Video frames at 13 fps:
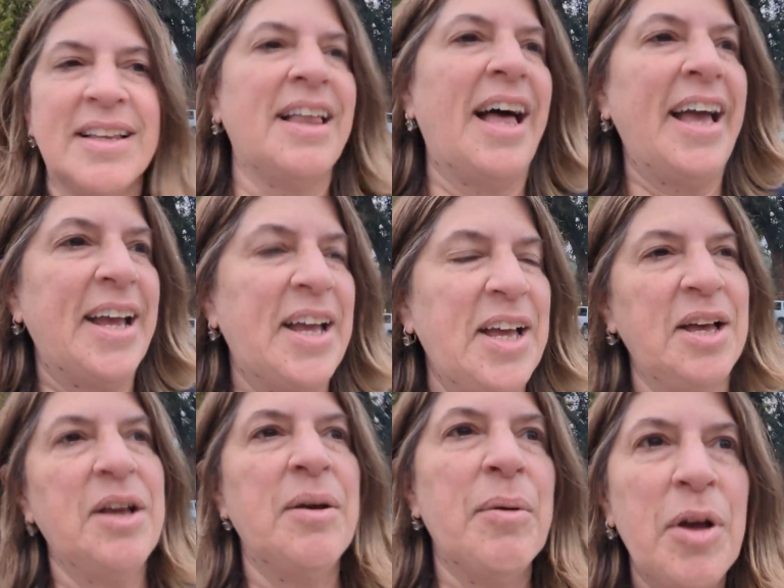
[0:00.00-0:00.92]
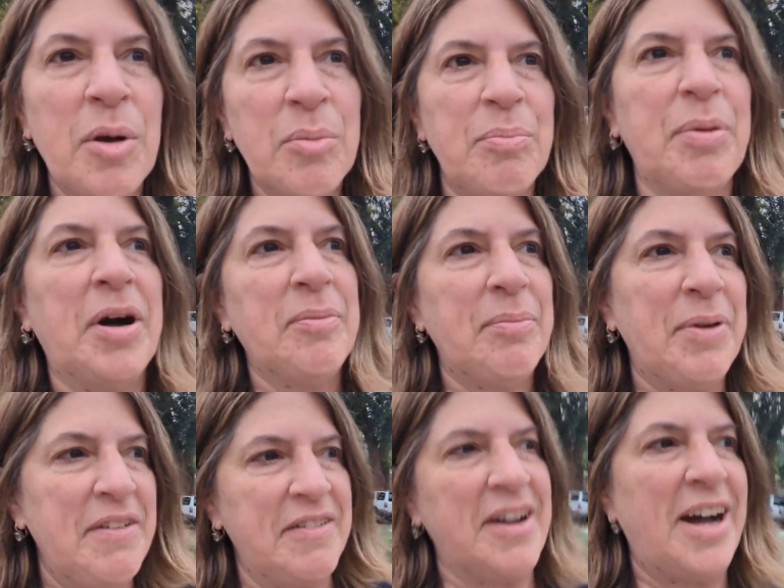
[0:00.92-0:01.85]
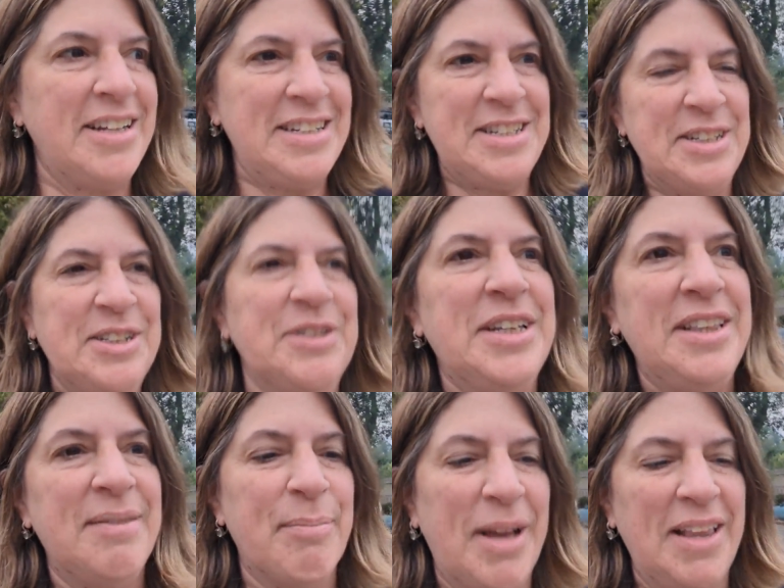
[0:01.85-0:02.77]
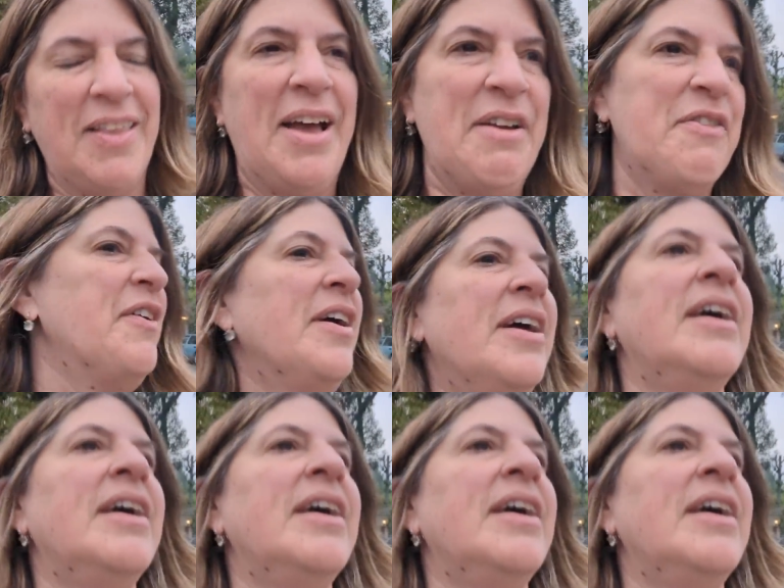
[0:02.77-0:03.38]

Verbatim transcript: like bump I've gotten to in my life.